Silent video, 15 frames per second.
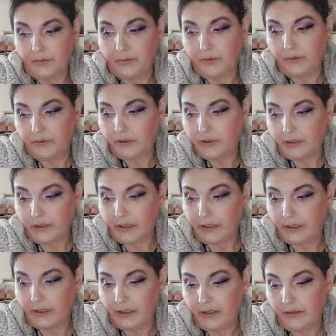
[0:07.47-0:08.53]

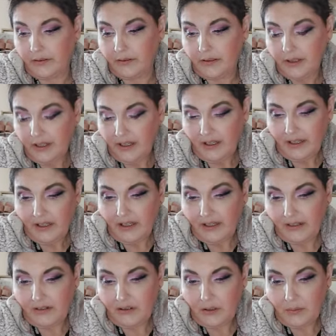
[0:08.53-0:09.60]
unfortunately
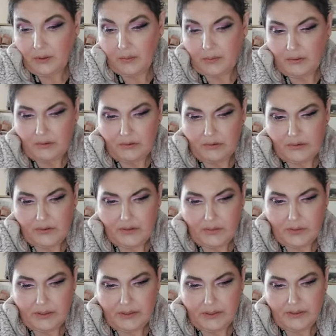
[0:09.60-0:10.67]
it got a bit ballsed
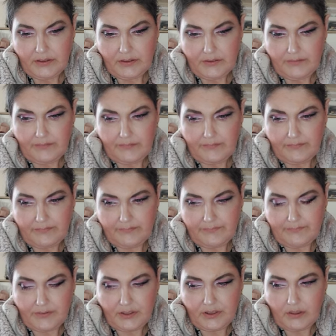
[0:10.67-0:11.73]
up. I did
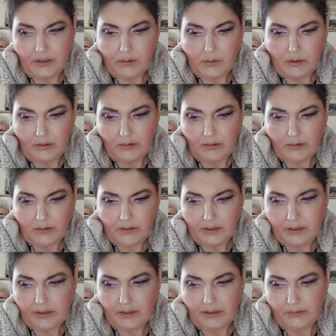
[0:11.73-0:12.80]
start one
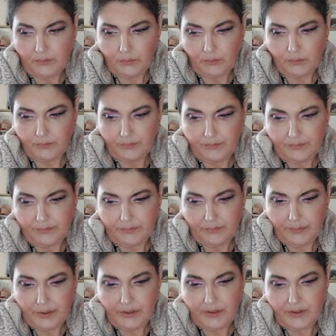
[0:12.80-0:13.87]
and then
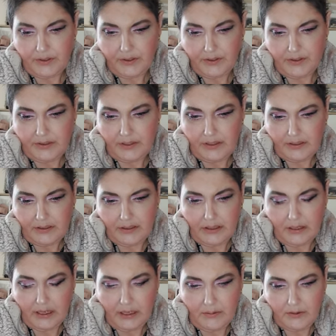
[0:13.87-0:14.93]
Percy decided to
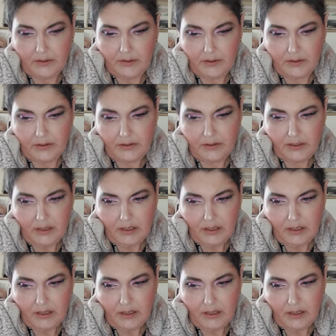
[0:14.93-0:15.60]
climb across